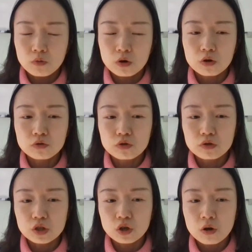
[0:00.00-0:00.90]
we're going to
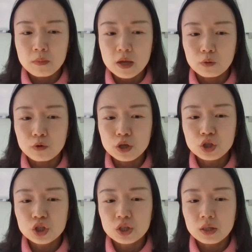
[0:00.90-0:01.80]
determine
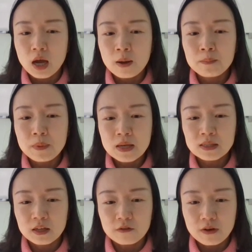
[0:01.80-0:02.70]
which
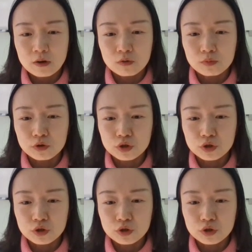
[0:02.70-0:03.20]
non-basic variable